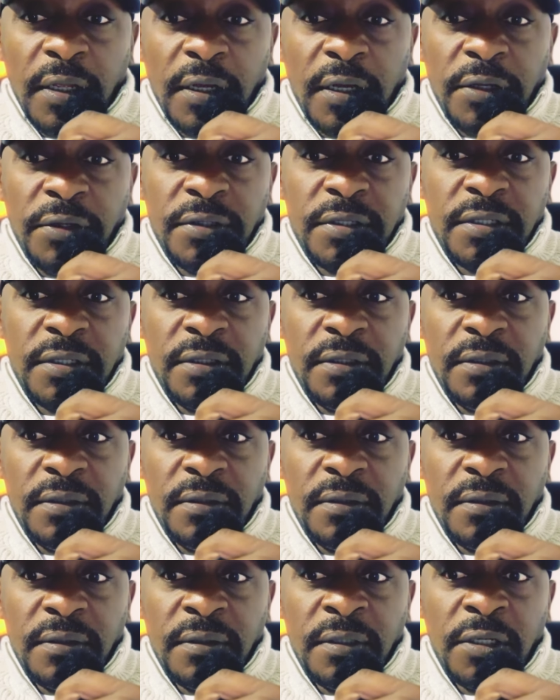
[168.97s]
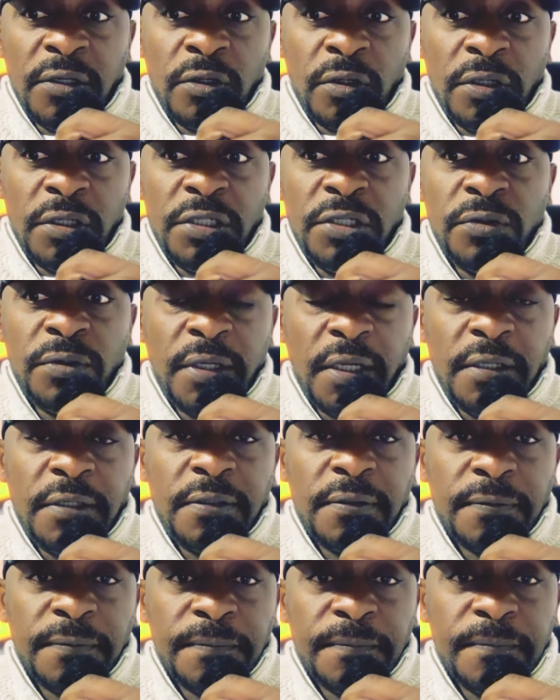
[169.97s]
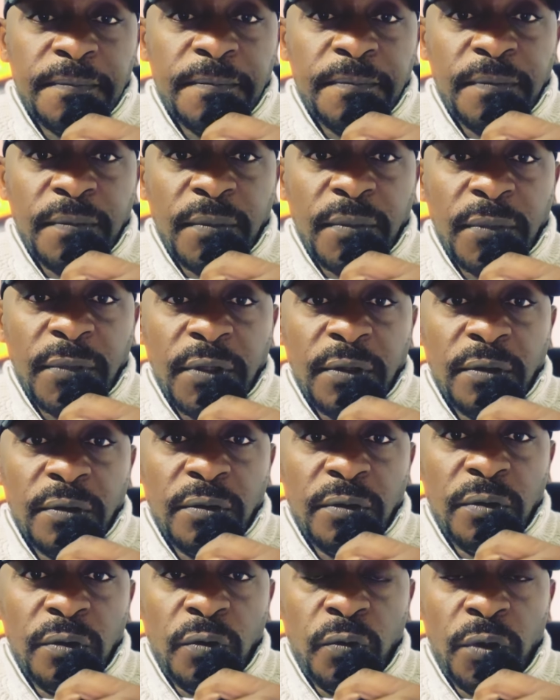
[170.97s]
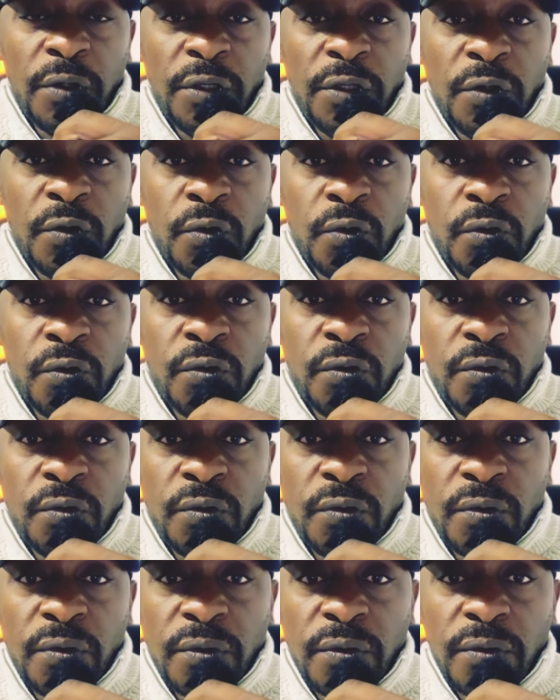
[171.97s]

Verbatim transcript: And you see, the knowledge you get when you